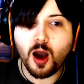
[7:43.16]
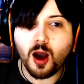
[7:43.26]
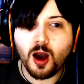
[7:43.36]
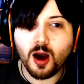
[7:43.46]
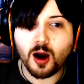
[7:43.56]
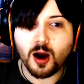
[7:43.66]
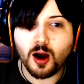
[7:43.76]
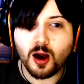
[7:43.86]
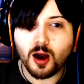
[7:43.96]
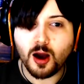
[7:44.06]
Ah. Oh.
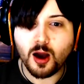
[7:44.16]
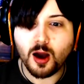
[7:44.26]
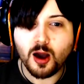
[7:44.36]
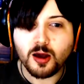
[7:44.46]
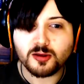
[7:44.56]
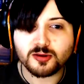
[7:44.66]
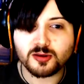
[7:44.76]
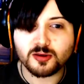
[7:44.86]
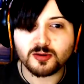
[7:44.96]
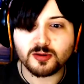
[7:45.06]

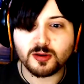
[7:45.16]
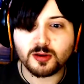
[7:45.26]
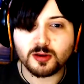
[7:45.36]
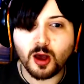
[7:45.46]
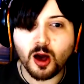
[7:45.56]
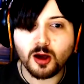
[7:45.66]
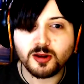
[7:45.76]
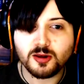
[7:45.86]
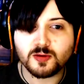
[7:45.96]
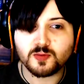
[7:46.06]
So, how
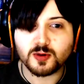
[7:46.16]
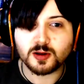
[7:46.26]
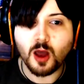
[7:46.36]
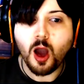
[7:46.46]
does one...